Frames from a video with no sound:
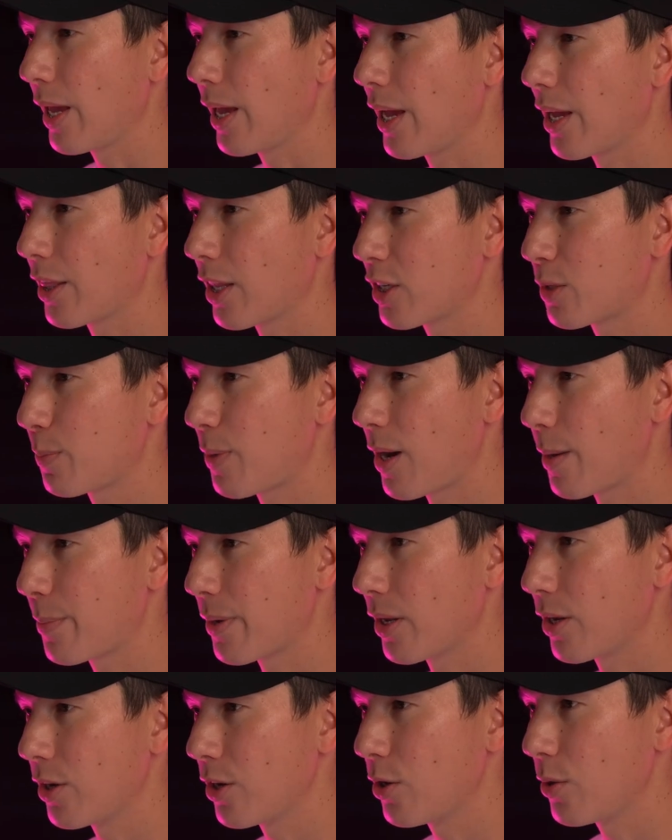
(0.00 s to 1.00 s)
and let's pop
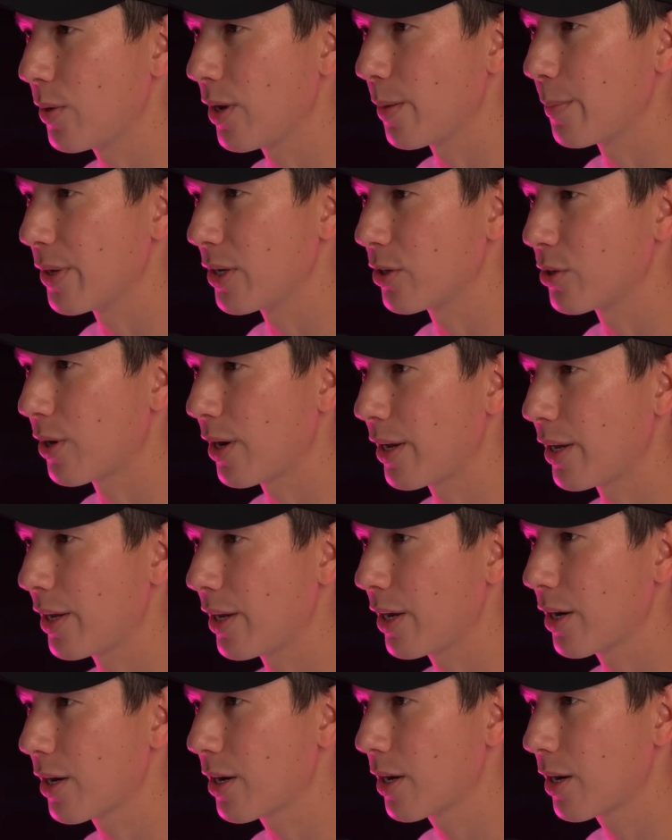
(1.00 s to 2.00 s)
in a new image right
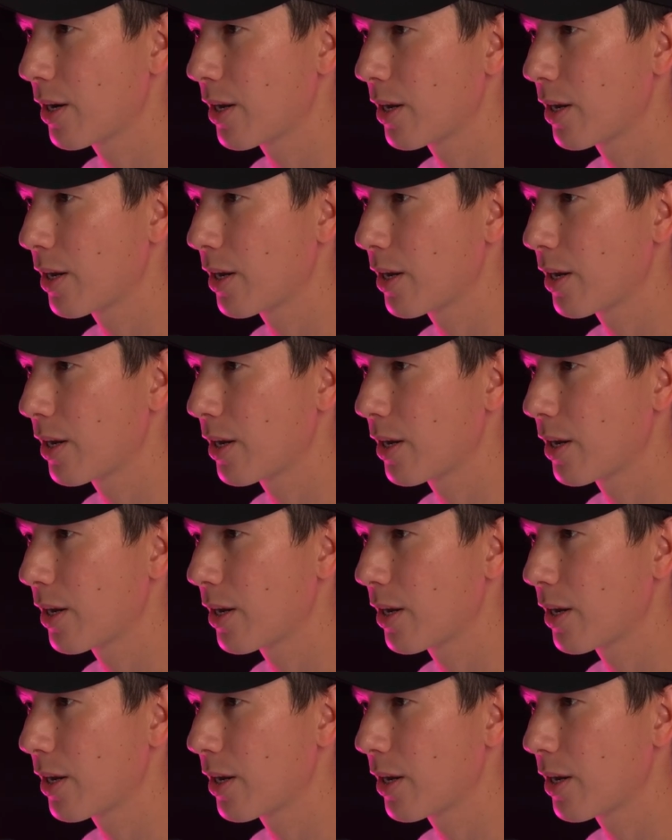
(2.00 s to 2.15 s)
here.